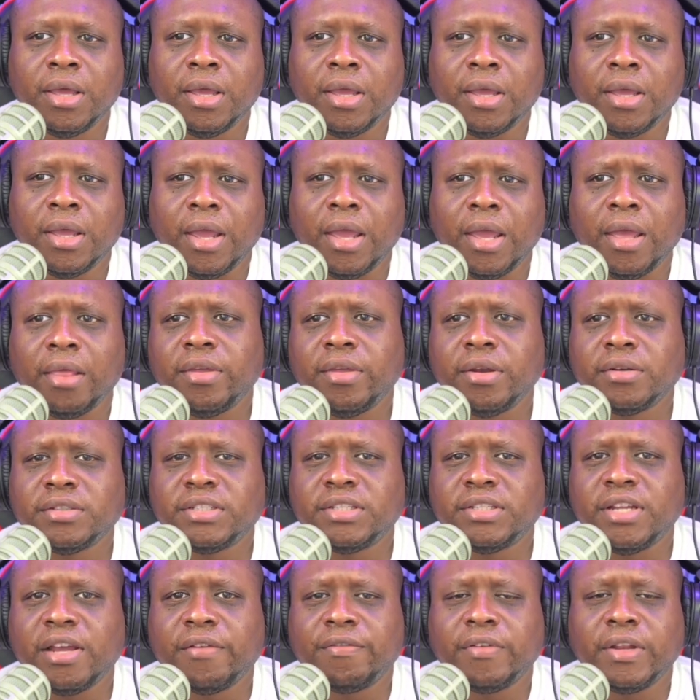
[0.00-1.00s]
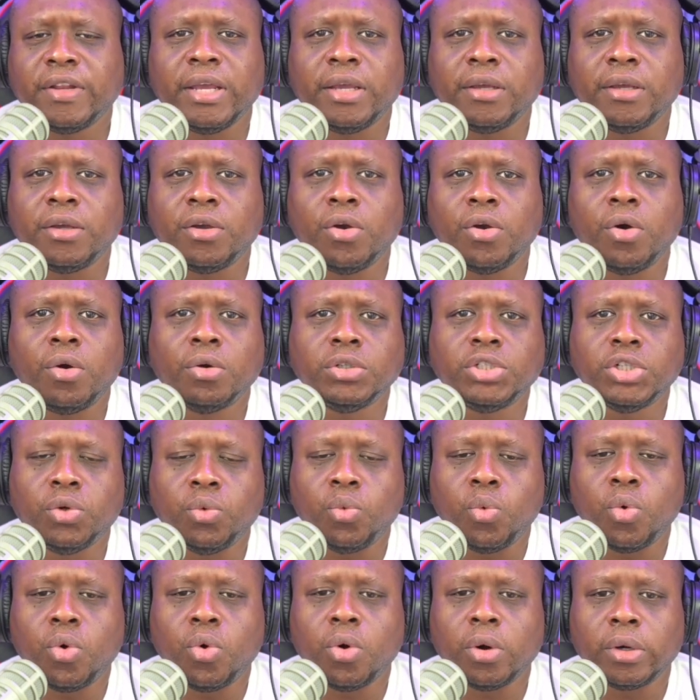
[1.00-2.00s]
And there's definitely a culture
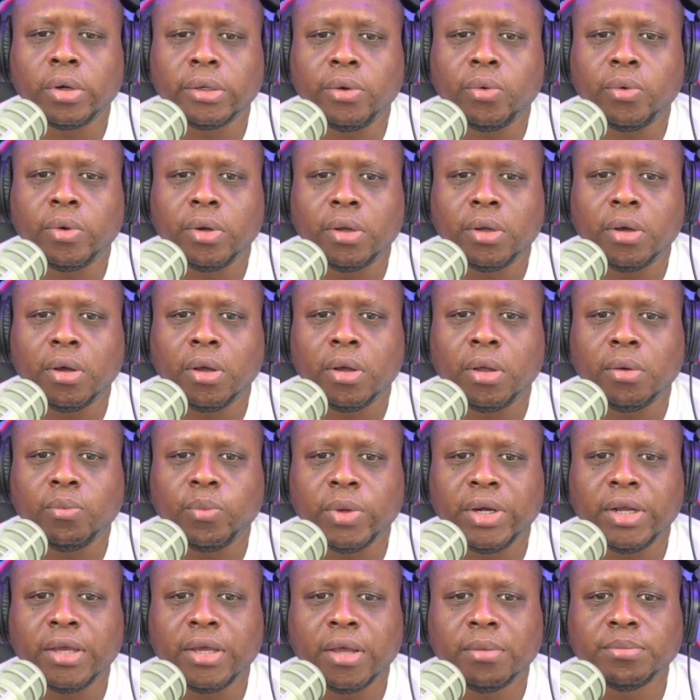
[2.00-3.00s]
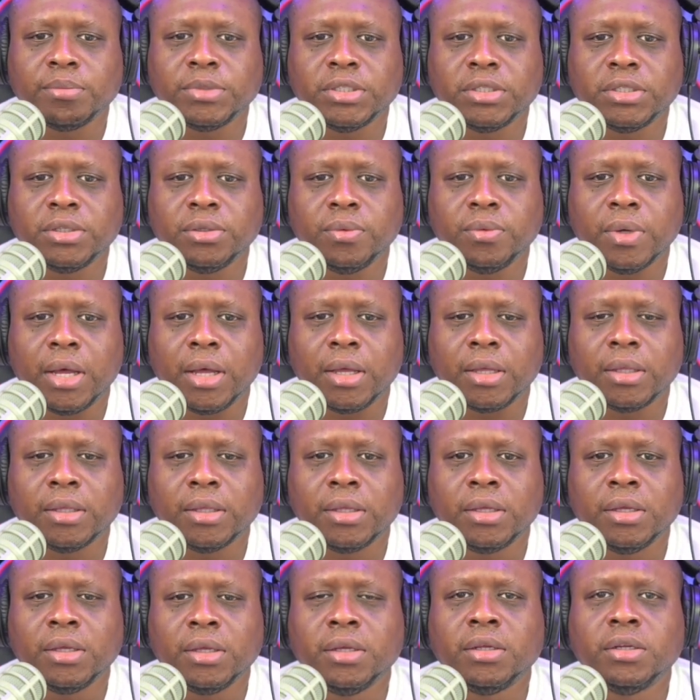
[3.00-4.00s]
war going on when it comes to
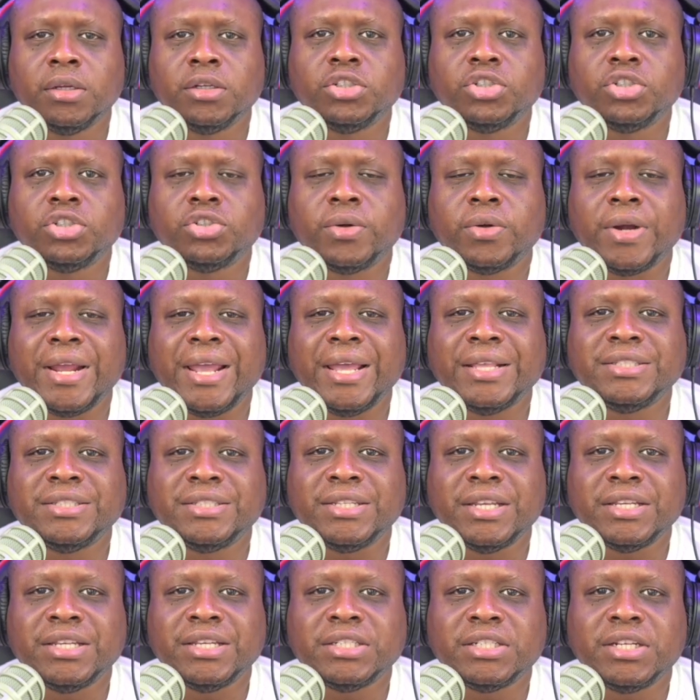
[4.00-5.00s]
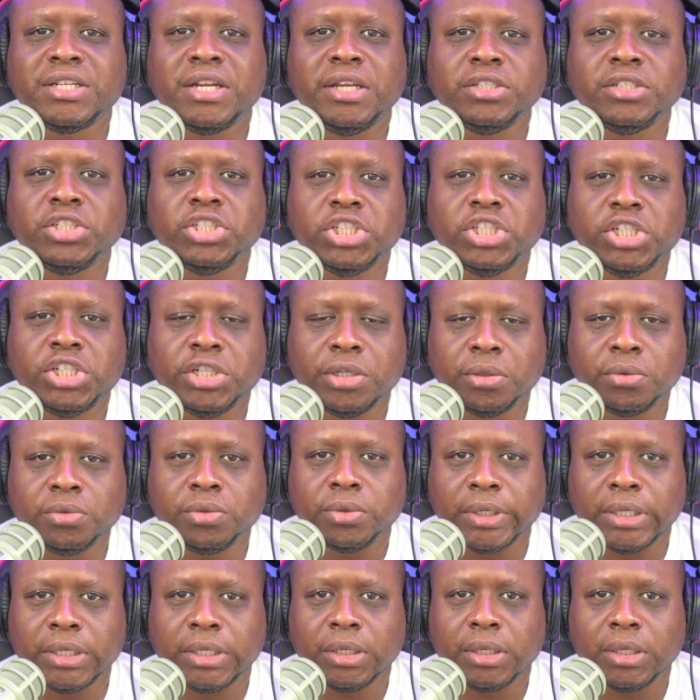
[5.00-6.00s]
transitioning
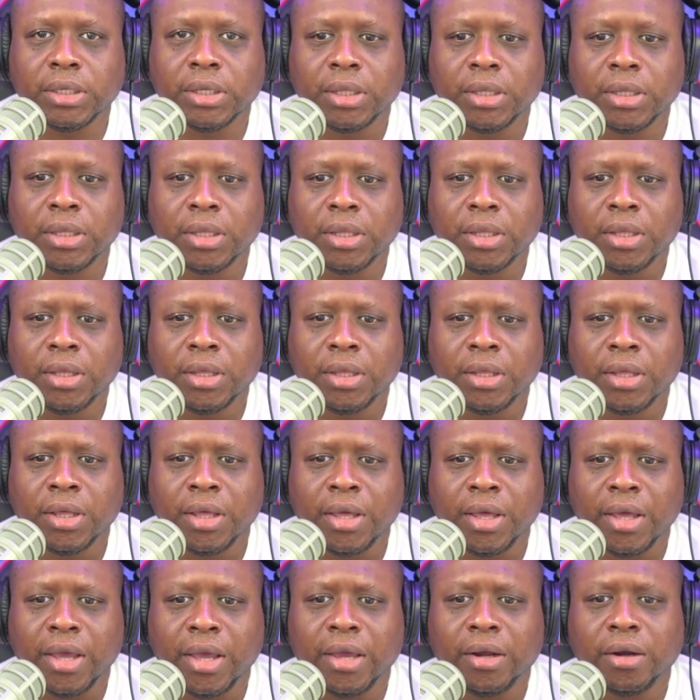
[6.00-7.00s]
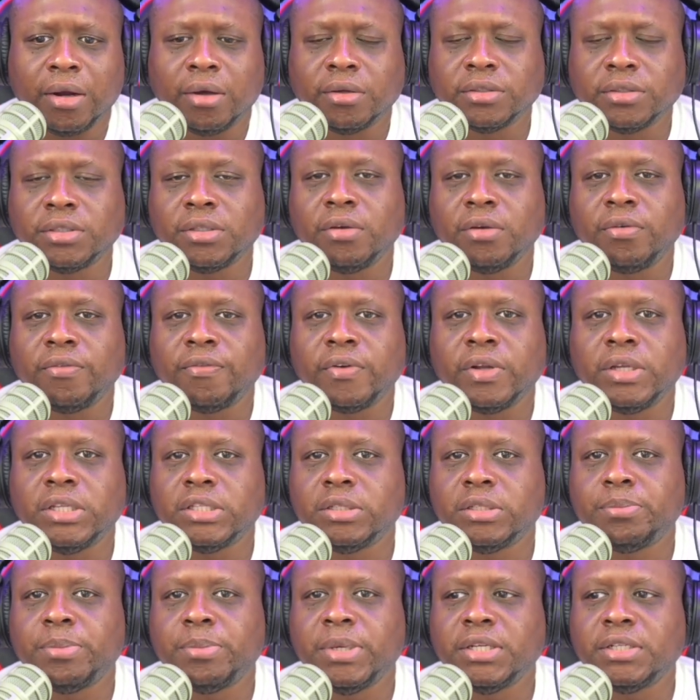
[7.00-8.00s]
children and also free
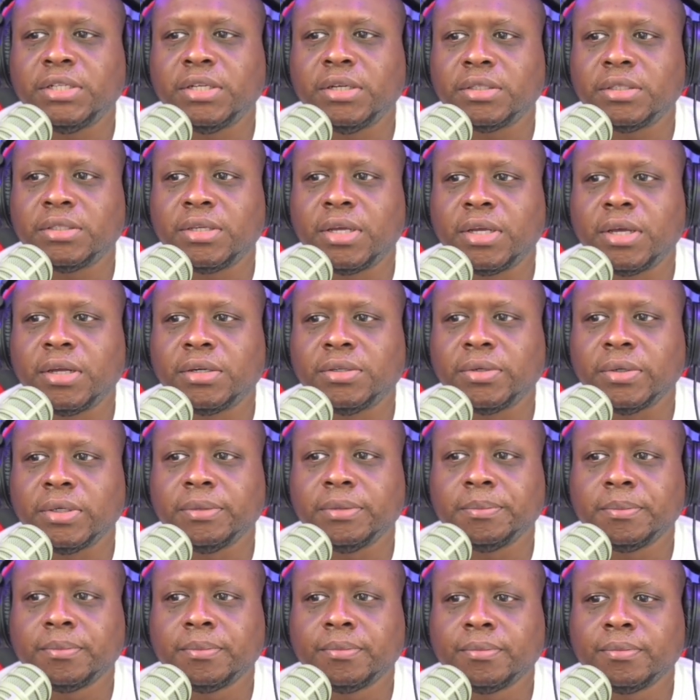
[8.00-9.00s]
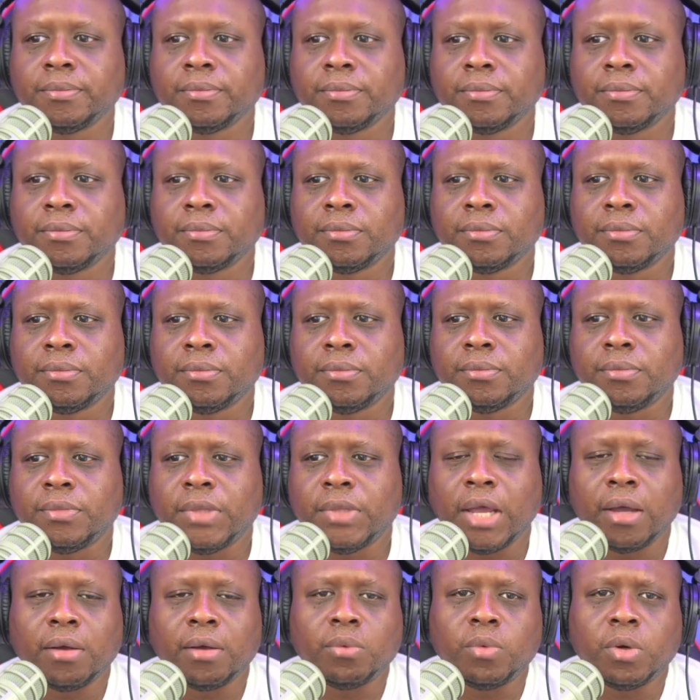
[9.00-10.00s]
speech in this country.
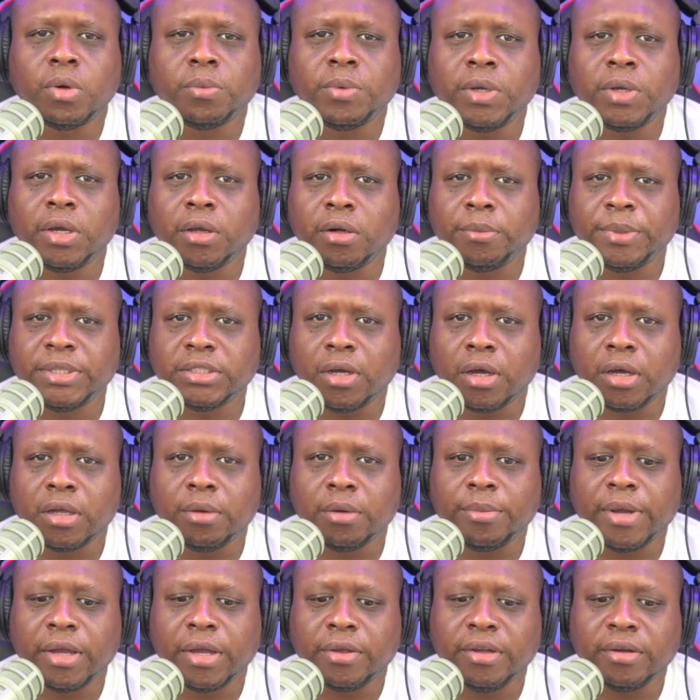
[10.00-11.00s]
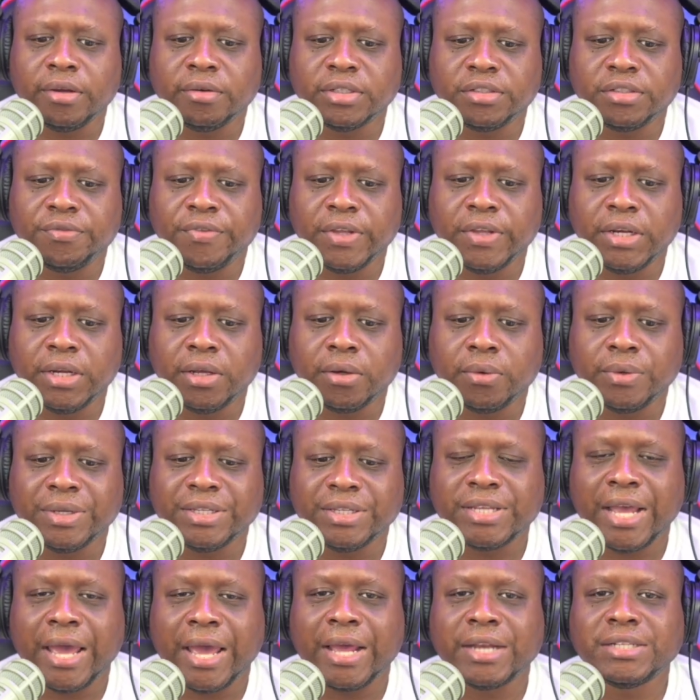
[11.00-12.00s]
Now, what we're going to be talking about here in this video
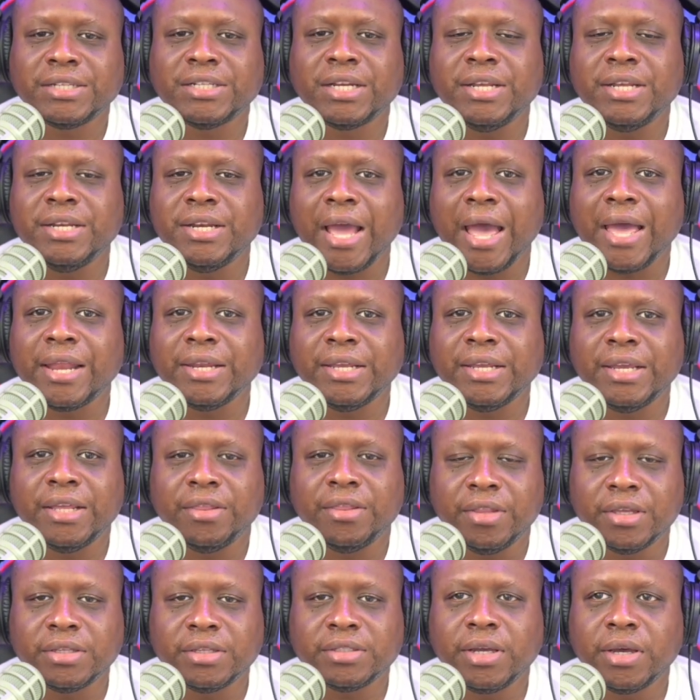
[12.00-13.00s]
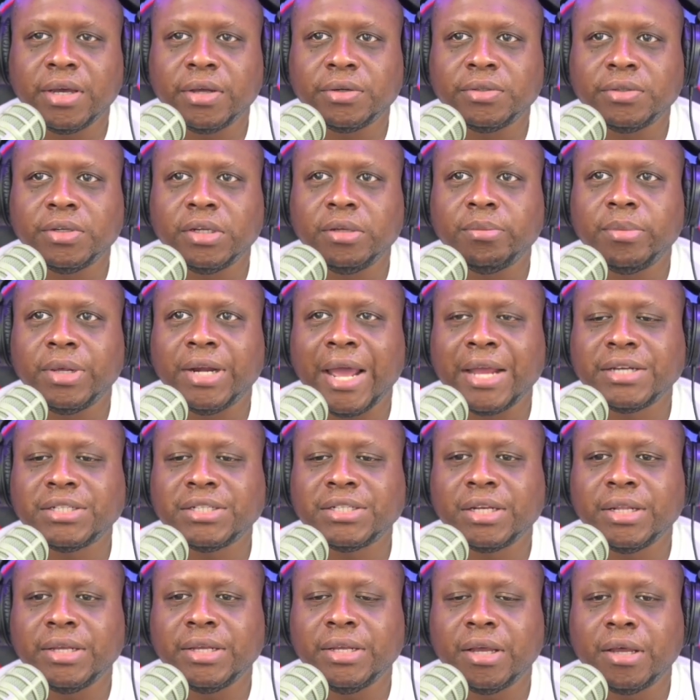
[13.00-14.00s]
is actually not in this country, but
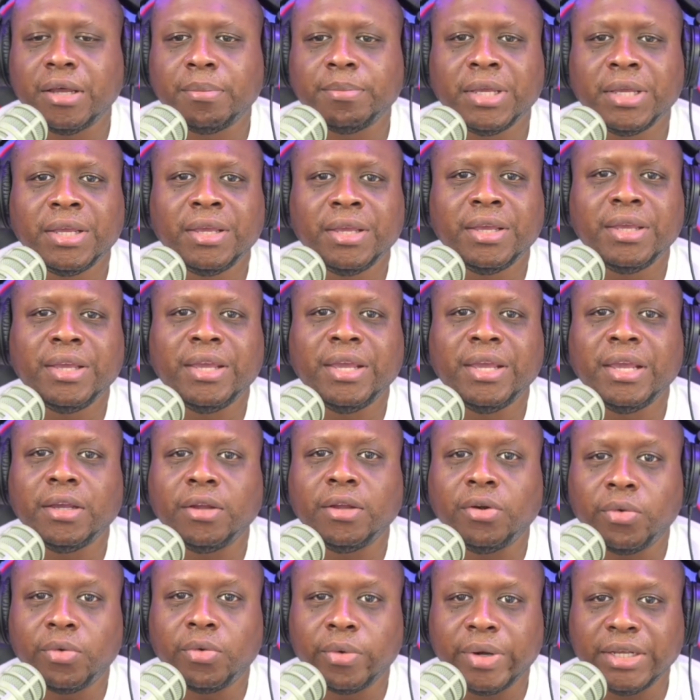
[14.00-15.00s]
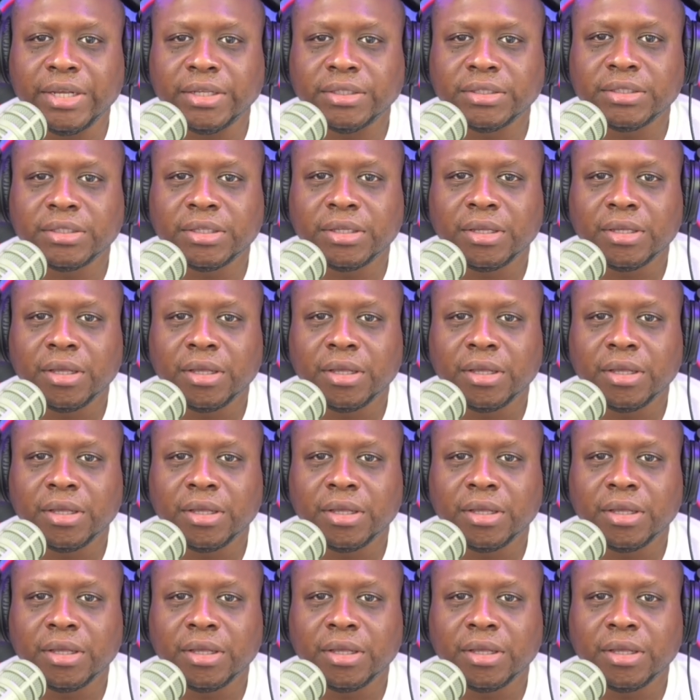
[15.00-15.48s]
actually in Greece.